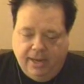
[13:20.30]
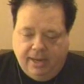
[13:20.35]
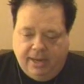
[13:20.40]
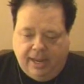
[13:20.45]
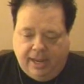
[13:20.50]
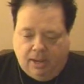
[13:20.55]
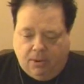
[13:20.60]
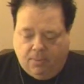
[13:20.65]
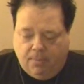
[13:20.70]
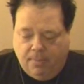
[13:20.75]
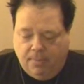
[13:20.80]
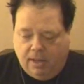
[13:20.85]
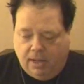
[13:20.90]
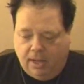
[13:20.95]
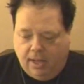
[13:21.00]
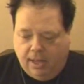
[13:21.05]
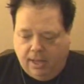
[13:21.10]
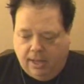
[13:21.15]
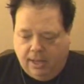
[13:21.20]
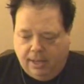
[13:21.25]
Now,
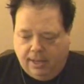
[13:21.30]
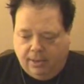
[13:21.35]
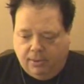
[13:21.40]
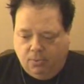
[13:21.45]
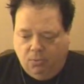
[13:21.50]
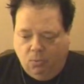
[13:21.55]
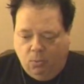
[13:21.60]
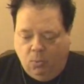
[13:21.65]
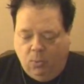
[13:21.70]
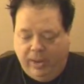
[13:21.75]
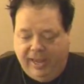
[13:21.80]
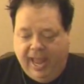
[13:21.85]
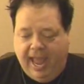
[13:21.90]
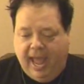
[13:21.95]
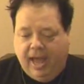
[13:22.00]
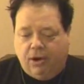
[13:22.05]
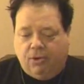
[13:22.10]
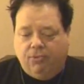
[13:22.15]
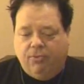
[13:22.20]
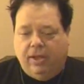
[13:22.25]
we
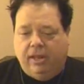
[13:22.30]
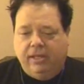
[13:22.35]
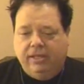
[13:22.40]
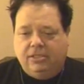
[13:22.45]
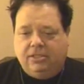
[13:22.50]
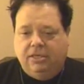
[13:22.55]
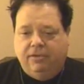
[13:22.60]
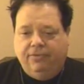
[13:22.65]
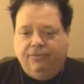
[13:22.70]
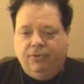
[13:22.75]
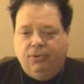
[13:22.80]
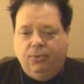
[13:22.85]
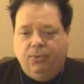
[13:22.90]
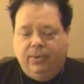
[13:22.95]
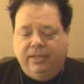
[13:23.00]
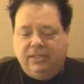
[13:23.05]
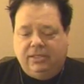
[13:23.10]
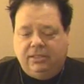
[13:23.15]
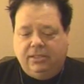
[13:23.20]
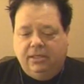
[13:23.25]
had a relative who
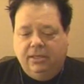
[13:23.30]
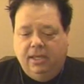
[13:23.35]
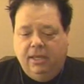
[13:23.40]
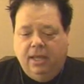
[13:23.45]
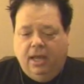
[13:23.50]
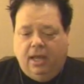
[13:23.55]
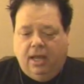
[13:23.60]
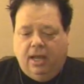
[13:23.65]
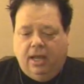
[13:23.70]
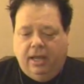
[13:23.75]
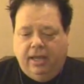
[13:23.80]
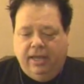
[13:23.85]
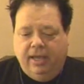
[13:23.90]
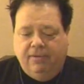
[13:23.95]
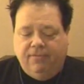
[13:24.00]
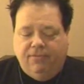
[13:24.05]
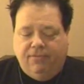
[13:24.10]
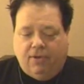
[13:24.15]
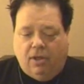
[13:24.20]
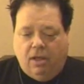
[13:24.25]
was
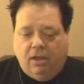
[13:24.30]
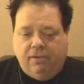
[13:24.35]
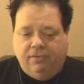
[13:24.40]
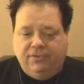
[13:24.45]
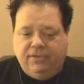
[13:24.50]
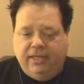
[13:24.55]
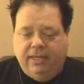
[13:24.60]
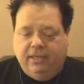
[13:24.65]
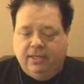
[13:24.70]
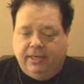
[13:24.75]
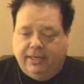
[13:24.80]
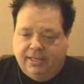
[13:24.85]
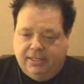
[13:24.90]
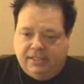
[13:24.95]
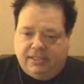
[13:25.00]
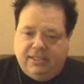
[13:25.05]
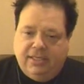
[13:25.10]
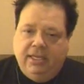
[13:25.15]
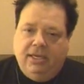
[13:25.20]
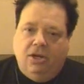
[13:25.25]
involved in a
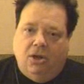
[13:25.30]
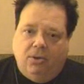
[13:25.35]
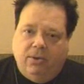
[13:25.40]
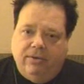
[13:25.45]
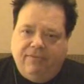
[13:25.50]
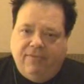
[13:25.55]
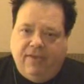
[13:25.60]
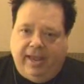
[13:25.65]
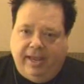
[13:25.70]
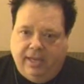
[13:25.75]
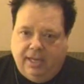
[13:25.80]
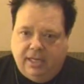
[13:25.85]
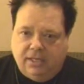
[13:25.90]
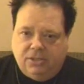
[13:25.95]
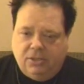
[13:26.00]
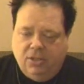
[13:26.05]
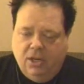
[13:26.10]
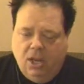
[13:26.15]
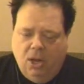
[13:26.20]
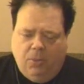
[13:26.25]
casino at
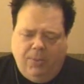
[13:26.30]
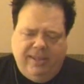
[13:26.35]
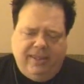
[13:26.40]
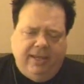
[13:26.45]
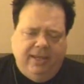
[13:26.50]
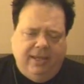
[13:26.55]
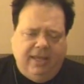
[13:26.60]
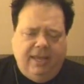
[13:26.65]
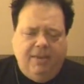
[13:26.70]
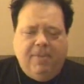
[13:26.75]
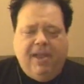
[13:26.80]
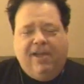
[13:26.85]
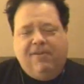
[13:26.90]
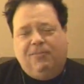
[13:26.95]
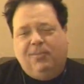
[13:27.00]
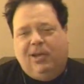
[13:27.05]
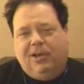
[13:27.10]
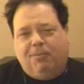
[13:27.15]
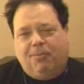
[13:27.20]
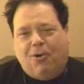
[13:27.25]
Vegas. We think he may have
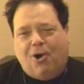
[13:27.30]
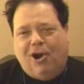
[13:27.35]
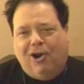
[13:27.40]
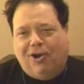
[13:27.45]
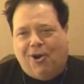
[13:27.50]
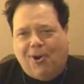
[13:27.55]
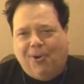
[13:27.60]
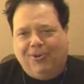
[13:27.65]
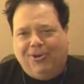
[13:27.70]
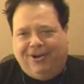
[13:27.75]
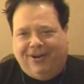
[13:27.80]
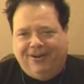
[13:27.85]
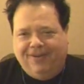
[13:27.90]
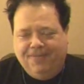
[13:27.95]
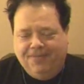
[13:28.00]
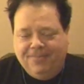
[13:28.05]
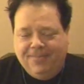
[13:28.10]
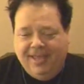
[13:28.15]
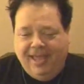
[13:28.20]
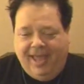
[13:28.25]
been a part owner.
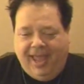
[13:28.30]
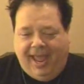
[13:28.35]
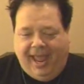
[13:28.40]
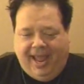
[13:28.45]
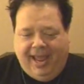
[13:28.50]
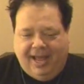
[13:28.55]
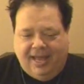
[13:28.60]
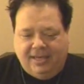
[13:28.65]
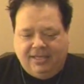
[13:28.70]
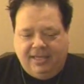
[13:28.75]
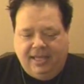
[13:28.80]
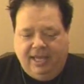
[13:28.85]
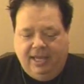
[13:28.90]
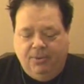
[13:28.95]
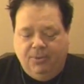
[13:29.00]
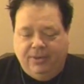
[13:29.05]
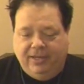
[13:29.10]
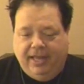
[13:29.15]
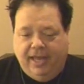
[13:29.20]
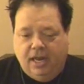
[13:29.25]
And he
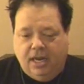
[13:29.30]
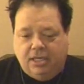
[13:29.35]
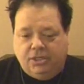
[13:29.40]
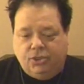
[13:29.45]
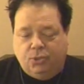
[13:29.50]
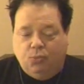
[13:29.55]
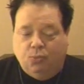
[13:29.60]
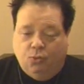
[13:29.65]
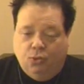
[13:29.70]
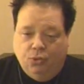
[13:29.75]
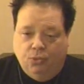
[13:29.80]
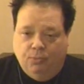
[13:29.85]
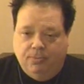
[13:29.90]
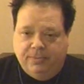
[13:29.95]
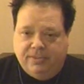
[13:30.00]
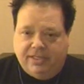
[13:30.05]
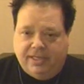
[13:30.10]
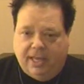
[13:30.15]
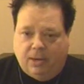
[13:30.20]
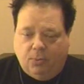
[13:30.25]
would get us
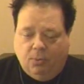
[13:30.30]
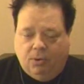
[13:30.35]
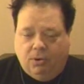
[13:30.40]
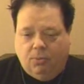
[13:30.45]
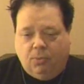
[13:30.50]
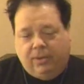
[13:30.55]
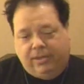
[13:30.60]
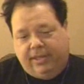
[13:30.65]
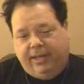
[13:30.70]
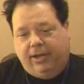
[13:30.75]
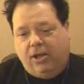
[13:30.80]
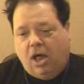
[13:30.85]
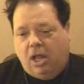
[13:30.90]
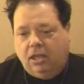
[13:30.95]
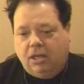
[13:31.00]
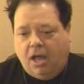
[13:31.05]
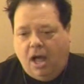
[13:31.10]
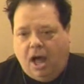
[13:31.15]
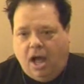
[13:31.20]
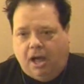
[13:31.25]
rooms that were what they call
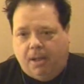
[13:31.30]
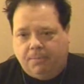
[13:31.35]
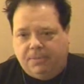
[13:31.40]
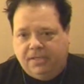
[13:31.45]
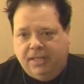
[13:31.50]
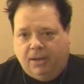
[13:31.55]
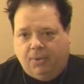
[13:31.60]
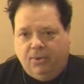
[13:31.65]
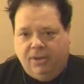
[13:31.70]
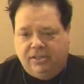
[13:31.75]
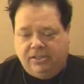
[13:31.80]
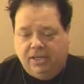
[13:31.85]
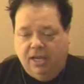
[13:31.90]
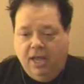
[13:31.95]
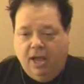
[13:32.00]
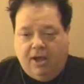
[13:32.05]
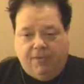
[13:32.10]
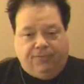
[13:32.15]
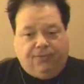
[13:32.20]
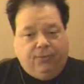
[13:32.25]
comped. That was
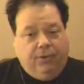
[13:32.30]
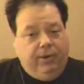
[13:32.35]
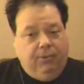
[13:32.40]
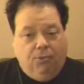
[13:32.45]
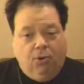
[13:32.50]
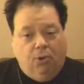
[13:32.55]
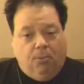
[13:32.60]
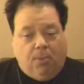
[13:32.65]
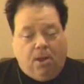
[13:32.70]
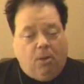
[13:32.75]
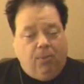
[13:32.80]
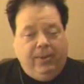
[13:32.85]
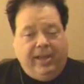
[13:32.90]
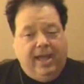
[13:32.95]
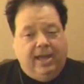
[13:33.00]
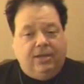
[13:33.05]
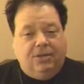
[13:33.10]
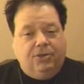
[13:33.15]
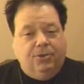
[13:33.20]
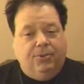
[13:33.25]
a free room. All we
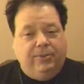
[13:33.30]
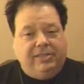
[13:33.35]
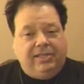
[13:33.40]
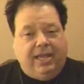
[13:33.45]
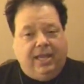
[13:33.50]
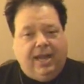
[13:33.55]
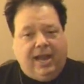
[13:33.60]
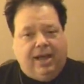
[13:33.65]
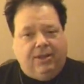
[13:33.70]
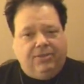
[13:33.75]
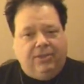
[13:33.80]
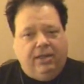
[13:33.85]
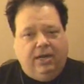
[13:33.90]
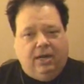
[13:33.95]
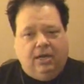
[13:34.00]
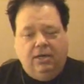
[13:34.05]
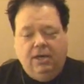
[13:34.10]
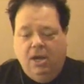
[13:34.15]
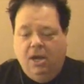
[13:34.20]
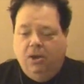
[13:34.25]
had to do was get out
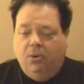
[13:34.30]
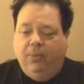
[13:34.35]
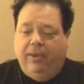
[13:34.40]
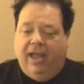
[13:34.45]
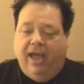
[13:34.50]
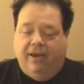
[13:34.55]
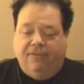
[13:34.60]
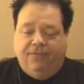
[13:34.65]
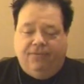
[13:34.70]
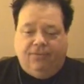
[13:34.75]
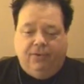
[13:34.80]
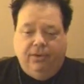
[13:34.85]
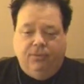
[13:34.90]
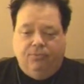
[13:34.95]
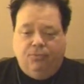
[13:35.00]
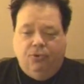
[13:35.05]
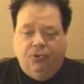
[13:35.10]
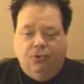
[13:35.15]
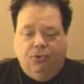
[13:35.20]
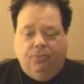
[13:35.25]
there. We had free
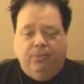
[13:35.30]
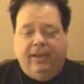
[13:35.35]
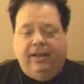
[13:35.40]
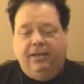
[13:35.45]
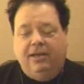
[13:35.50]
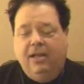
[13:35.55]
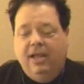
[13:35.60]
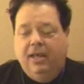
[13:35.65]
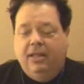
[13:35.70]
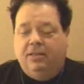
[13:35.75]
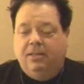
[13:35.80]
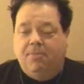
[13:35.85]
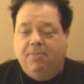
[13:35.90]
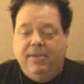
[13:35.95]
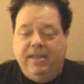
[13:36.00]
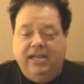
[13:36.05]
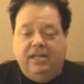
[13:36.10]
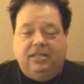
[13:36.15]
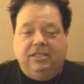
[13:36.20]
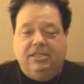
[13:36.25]
room. And the
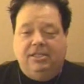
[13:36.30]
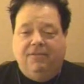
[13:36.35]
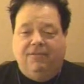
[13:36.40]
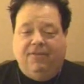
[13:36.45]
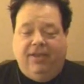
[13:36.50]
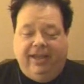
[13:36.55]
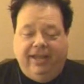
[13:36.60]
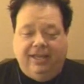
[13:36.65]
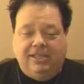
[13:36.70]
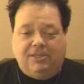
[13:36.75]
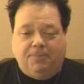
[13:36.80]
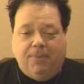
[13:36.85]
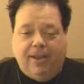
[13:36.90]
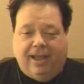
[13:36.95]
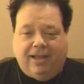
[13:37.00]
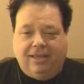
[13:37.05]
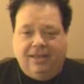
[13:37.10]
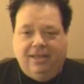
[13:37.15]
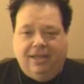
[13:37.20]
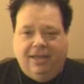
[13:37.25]
meals in Vegas
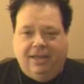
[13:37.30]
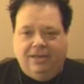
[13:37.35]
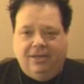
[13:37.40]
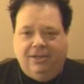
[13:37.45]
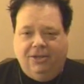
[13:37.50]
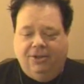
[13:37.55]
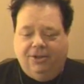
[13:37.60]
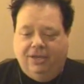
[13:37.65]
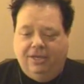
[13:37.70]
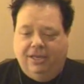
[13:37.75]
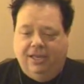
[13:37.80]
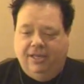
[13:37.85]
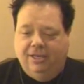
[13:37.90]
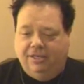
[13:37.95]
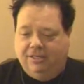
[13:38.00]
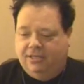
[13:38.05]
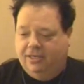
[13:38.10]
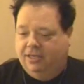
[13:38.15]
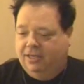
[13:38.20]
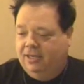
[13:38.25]
back then, you could
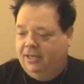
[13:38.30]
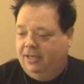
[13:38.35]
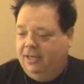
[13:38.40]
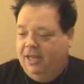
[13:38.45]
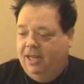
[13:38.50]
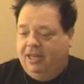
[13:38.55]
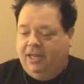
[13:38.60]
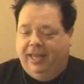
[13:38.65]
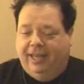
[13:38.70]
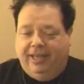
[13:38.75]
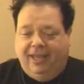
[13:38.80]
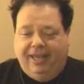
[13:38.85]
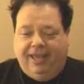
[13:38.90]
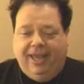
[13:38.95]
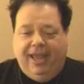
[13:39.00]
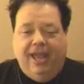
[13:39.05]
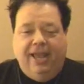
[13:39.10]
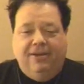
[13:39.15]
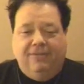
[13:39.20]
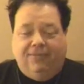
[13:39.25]
eat like a
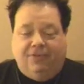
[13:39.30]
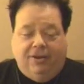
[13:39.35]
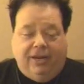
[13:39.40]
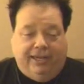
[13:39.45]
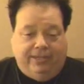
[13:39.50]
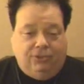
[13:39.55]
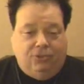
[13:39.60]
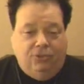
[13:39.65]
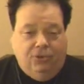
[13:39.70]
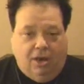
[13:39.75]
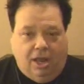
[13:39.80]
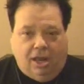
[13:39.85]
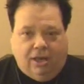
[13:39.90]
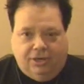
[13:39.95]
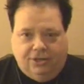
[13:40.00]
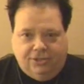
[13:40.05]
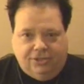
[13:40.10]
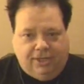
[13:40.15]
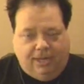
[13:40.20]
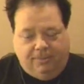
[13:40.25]
king for like
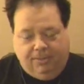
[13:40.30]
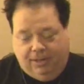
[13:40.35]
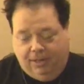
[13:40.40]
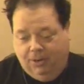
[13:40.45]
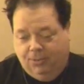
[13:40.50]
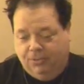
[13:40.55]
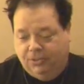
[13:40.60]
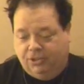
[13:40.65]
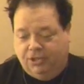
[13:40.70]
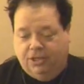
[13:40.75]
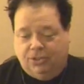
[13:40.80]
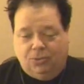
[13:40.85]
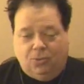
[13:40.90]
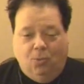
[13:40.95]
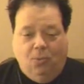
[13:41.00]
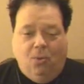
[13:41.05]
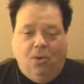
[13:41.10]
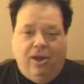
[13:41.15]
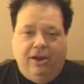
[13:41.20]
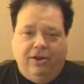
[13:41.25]
$2. I mean, it was just
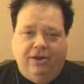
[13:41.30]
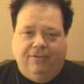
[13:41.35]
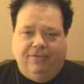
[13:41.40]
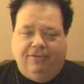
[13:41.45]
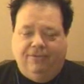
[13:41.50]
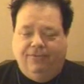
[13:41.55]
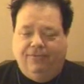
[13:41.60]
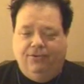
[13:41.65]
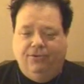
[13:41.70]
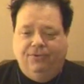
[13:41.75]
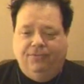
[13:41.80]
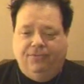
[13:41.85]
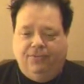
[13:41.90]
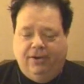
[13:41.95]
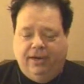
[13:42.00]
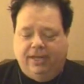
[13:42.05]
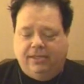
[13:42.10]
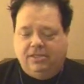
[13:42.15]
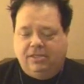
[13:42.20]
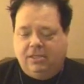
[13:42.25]
wonderful food for
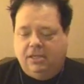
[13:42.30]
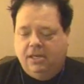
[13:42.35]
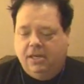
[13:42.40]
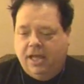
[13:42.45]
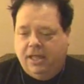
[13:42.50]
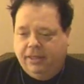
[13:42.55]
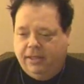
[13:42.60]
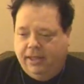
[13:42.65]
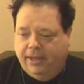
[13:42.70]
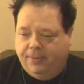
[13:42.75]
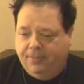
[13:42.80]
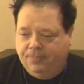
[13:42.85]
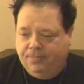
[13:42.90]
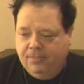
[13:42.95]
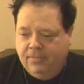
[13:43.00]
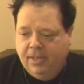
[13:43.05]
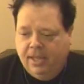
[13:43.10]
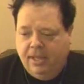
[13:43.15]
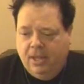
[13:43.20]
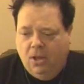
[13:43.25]
next to nothing.
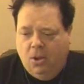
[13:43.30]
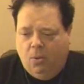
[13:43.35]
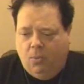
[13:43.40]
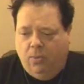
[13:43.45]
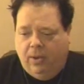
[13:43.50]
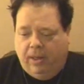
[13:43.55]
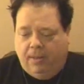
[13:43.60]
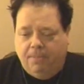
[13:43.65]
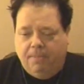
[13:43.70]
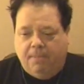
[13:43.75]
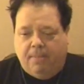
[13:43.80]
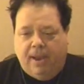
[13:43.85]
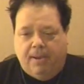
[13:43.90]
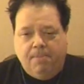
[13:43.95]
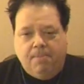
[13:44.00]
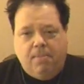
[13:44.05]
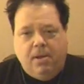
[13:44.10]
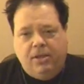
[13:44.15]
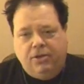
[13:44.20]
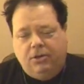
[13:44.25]
Well, my
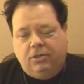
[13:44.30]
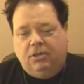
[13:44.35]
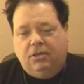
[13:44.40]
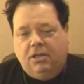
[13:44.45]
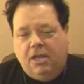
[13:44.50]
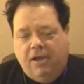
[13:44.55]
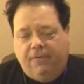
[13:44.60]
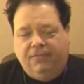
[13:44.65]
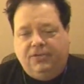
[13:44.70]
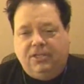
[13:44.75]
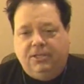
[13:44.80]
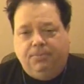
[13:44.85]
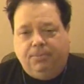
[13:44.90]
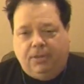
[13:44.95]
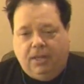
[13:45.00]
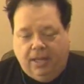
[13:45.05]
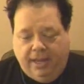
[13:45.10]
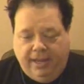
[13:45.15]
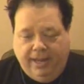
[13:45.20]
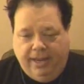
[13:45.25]
mother loved to
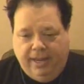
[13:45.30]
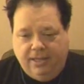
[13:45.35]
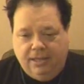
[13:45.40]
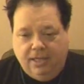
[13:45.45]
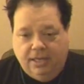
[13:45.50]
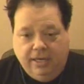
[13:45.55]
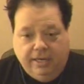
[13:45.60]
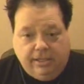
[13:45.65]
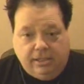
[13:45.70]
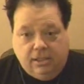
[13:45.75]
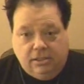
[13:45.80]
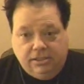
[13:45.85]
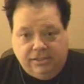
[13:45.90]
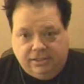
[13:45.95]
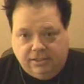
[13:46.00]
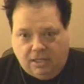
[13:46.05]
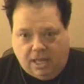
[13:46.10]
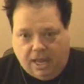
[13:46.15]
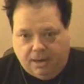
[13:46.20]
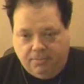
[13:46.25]
play the nickel
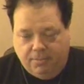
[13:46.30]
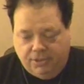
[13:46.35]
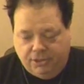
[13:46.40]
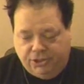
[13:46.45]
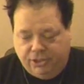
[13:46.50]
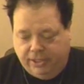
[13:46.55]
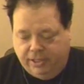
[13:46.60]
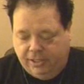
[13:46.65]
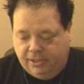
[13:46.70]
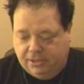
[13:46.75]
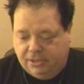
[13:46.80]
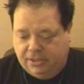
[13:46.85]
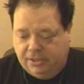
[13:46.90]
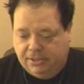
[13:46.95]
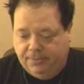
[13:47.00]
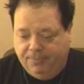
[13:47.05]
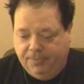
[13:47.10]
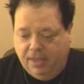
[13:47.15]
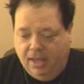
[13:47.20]
slot machines.